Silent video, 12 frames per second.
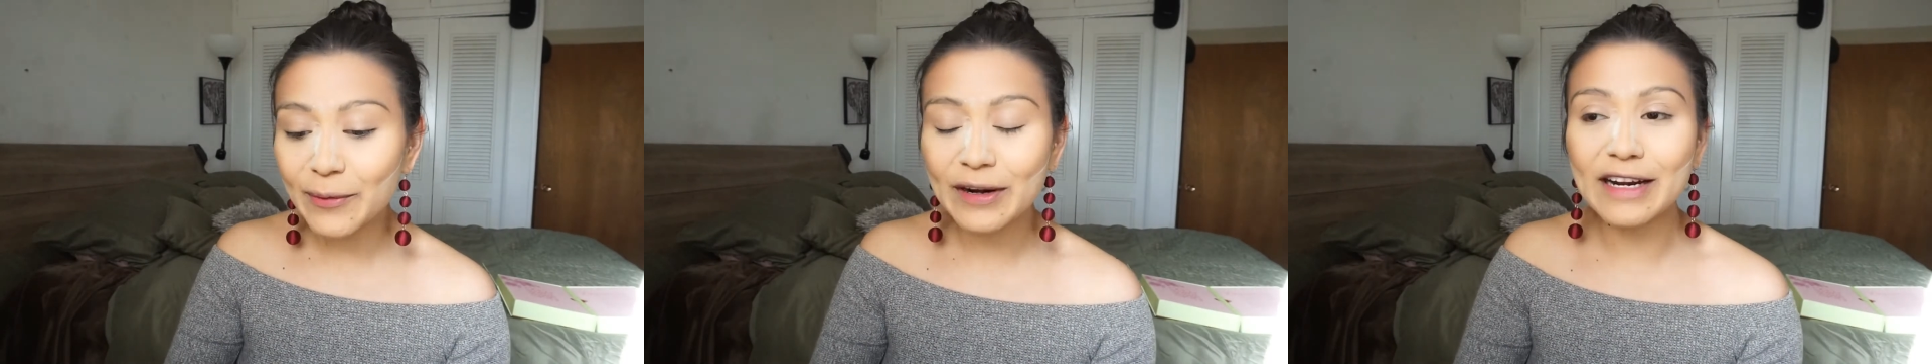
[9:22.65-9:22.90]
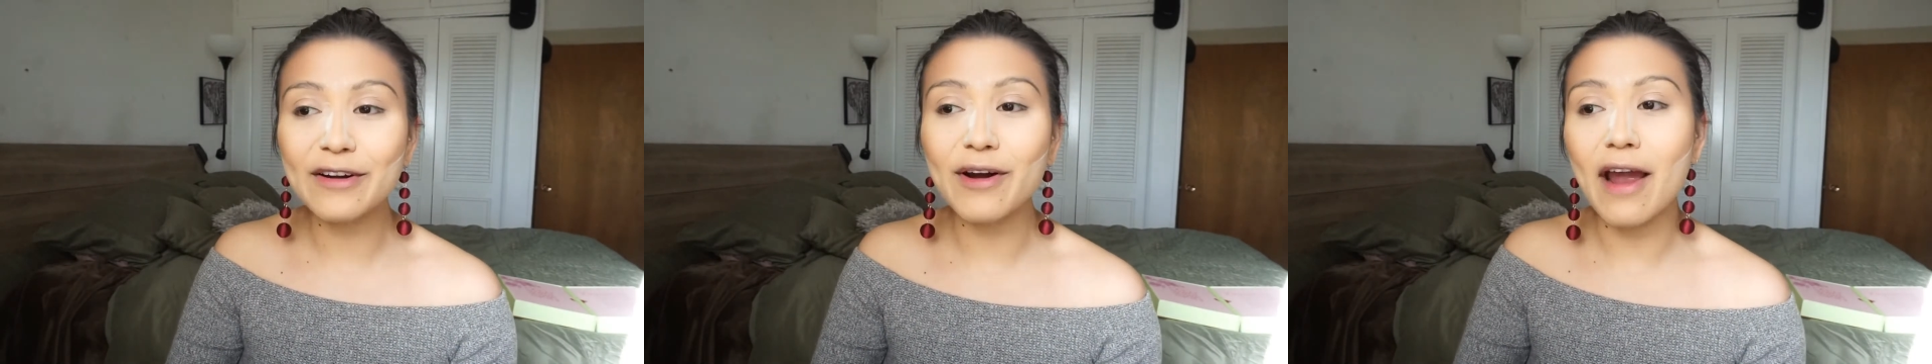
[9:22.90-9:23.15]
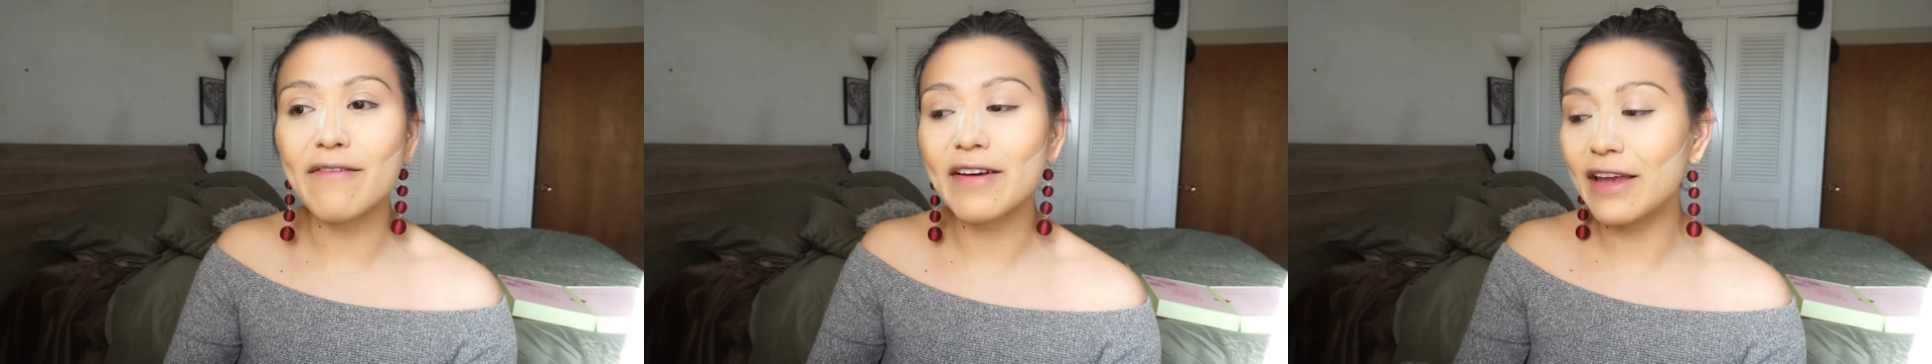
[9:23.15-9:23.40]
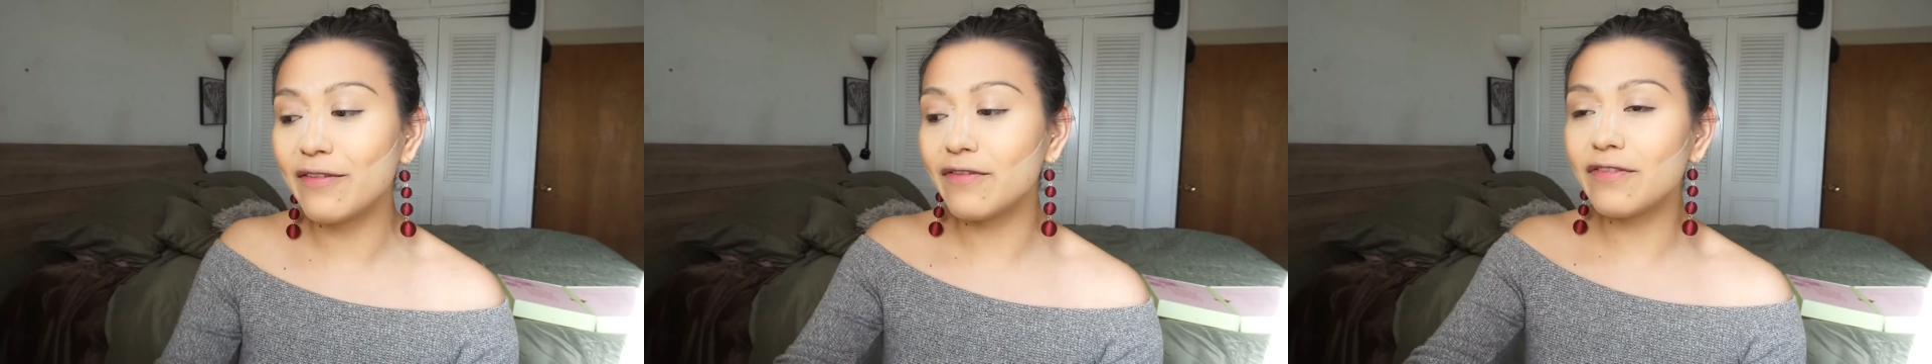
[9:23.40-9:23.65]
we're going to grab
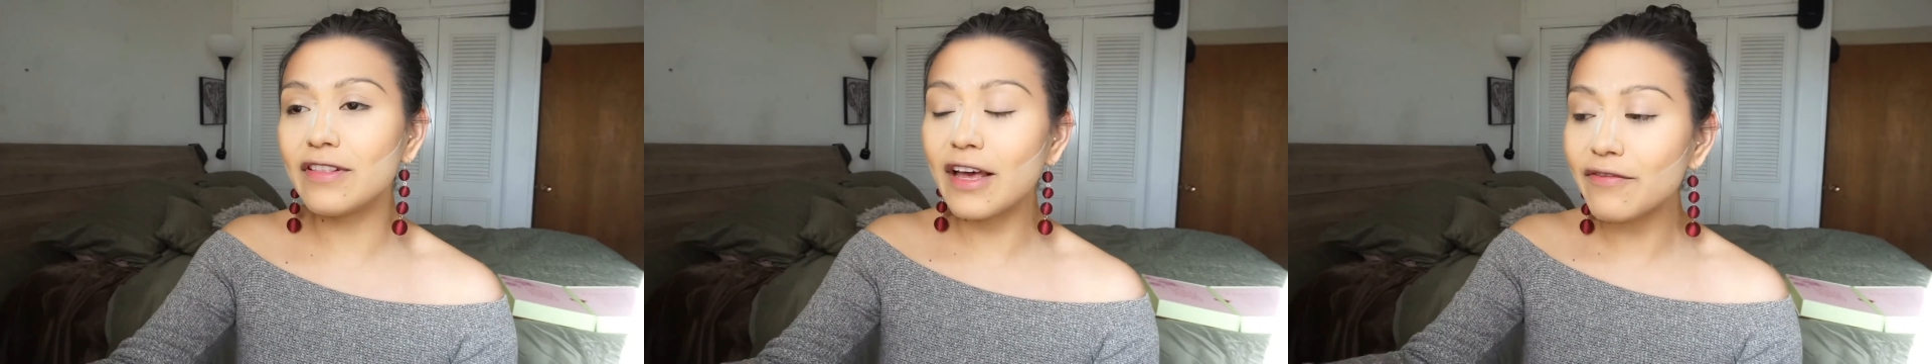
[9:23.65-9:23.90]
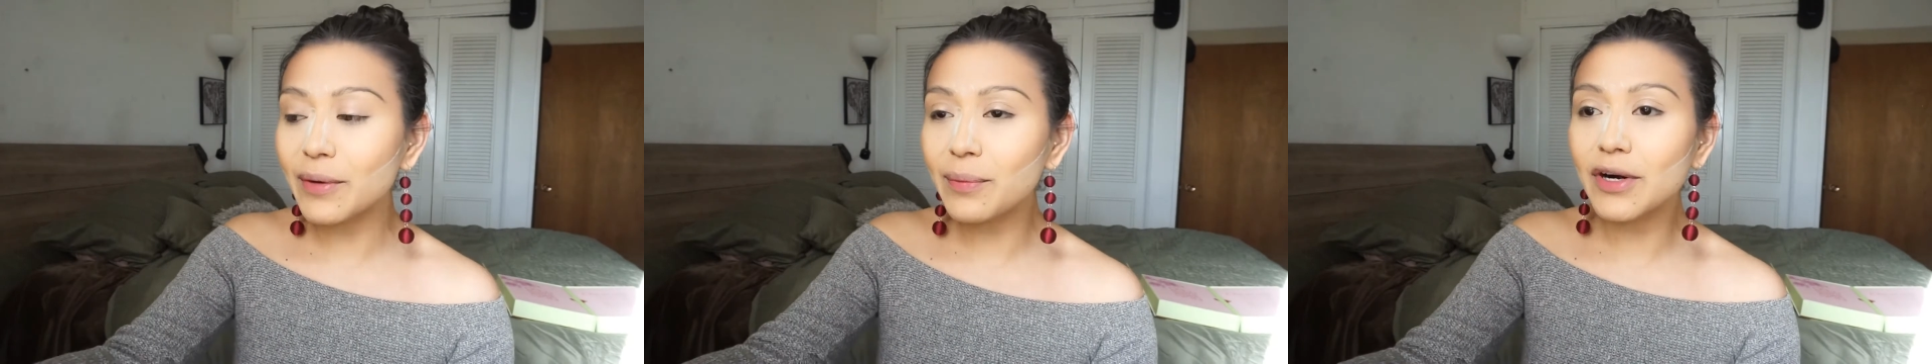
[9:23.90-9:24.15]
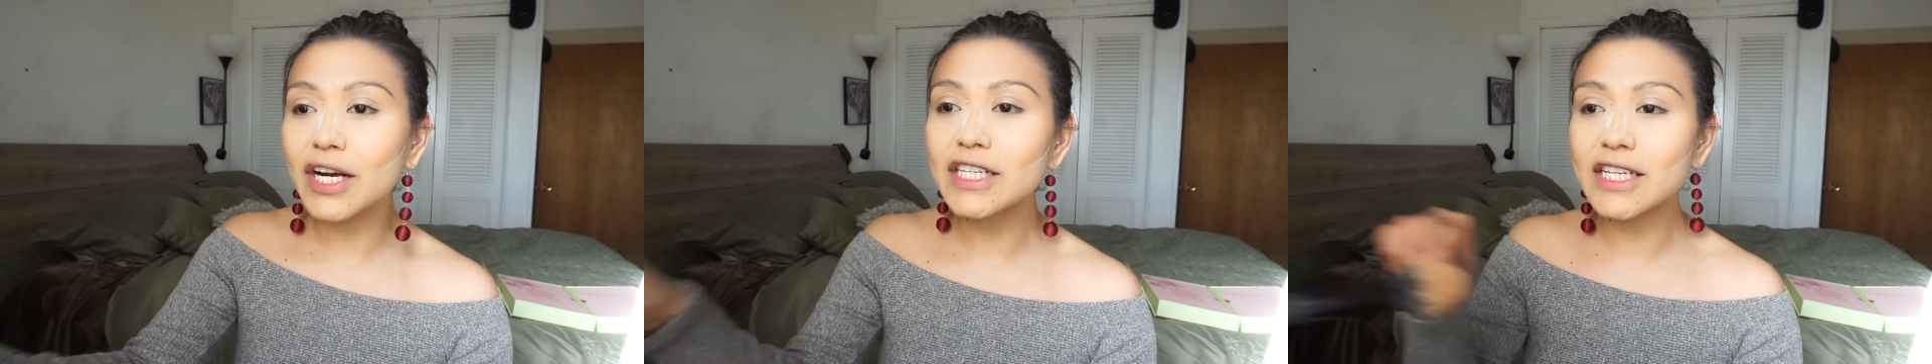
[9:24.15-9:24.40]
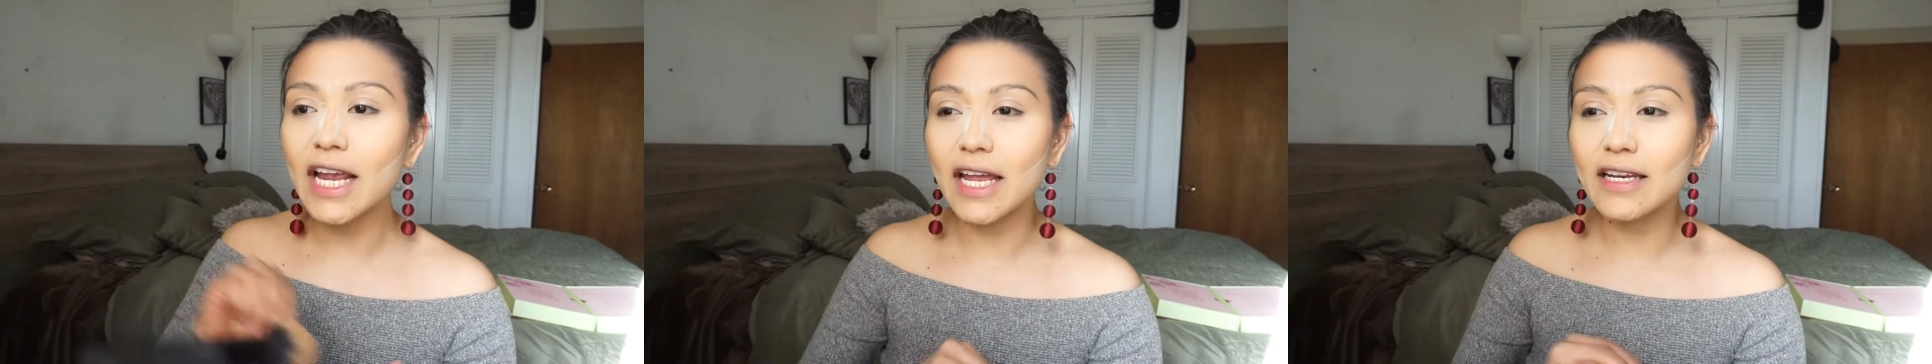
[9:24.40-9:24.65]
a fluffy
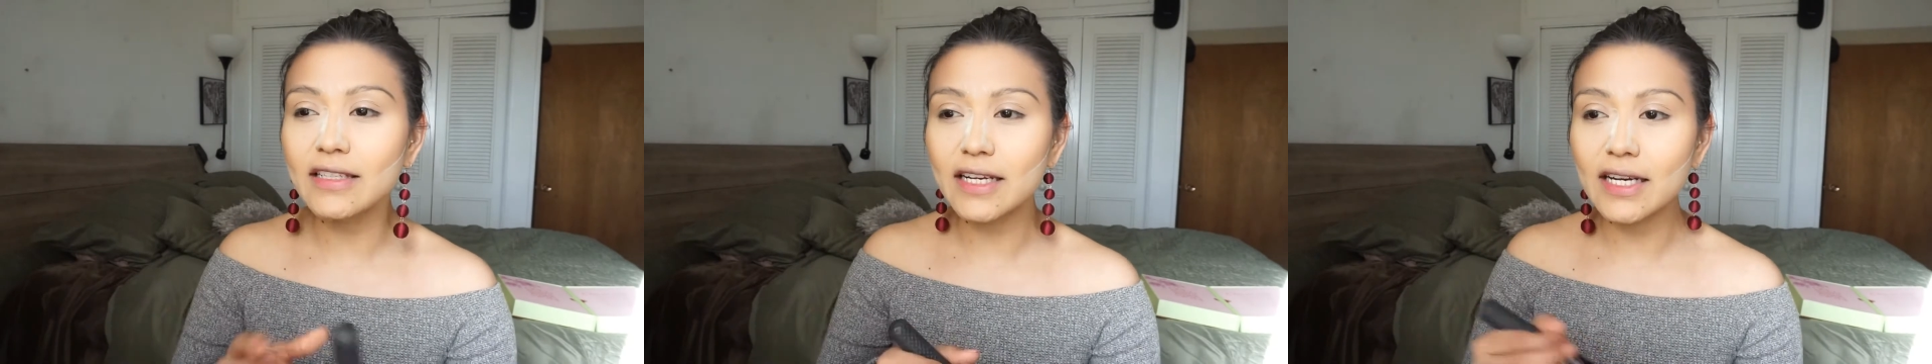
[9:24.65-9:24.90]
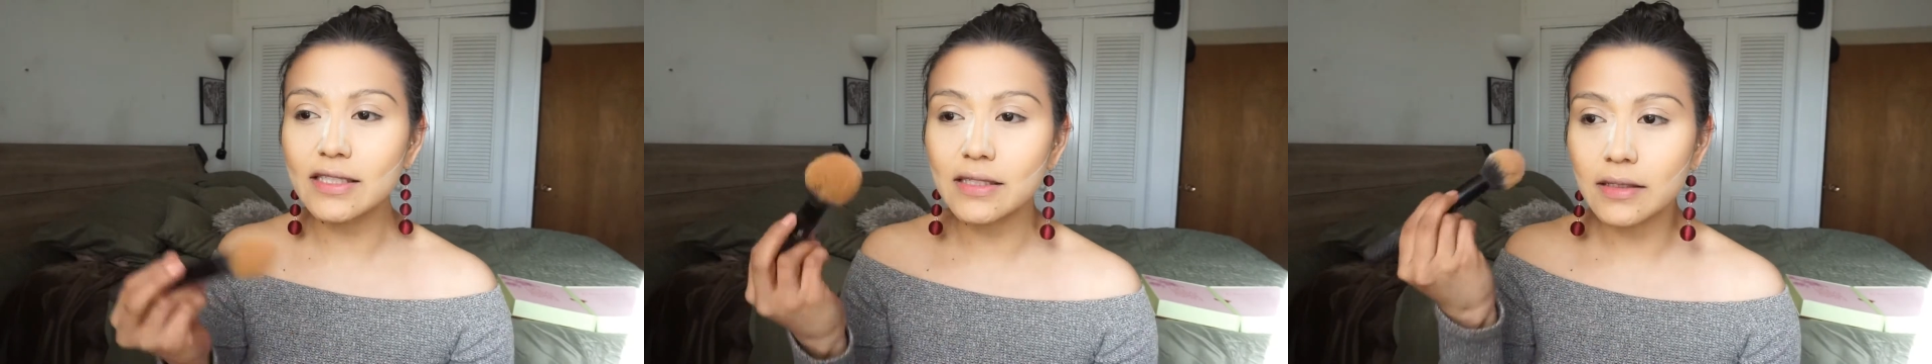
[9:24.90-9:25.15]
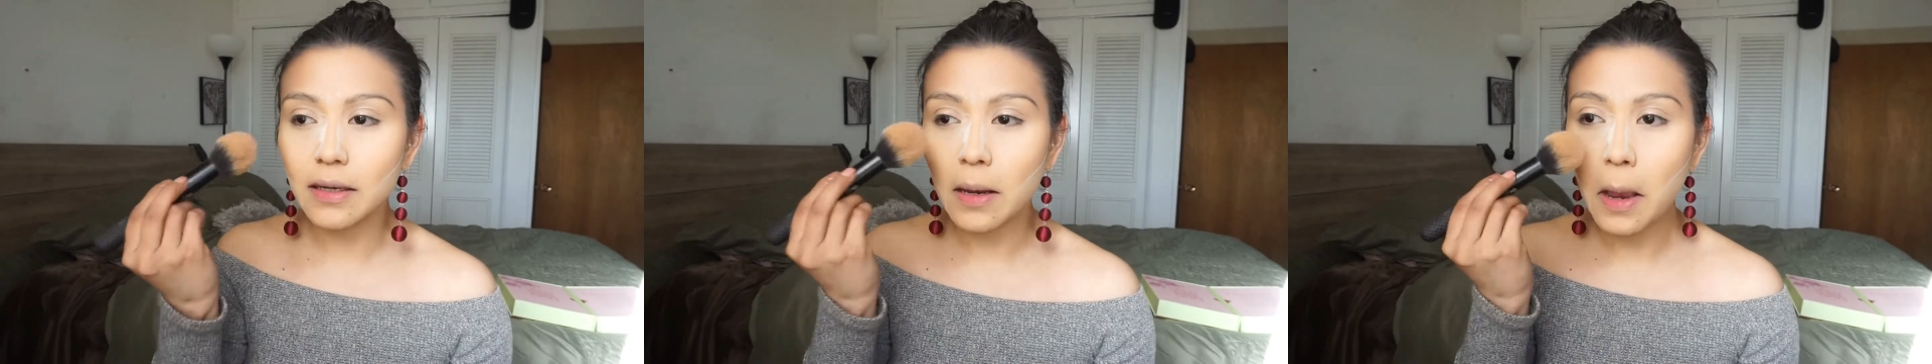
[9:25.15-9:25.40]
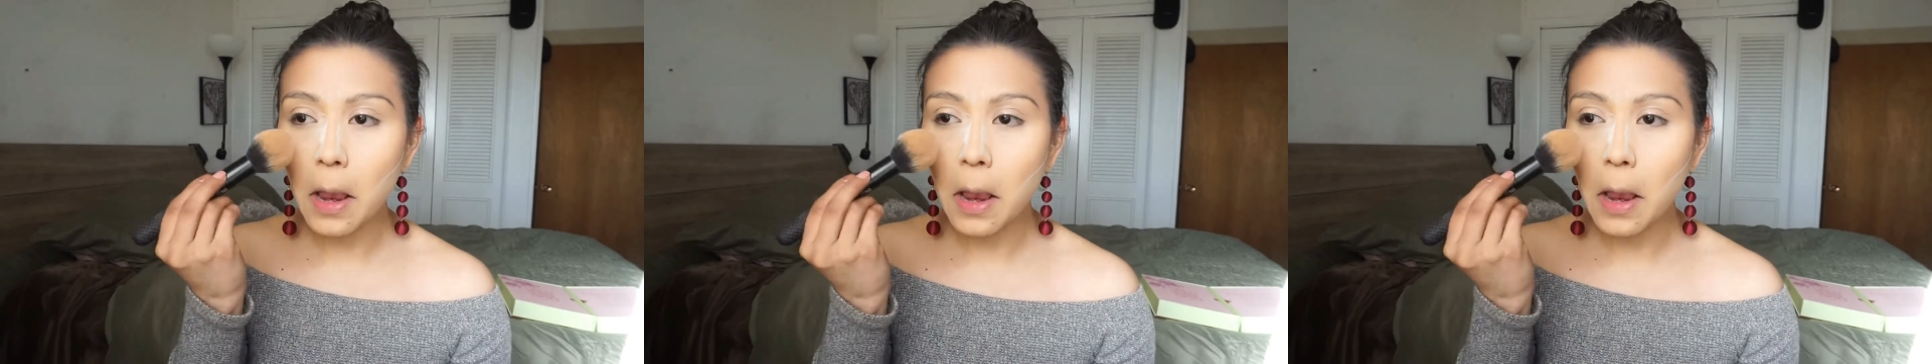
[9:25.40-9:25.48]
brush and dust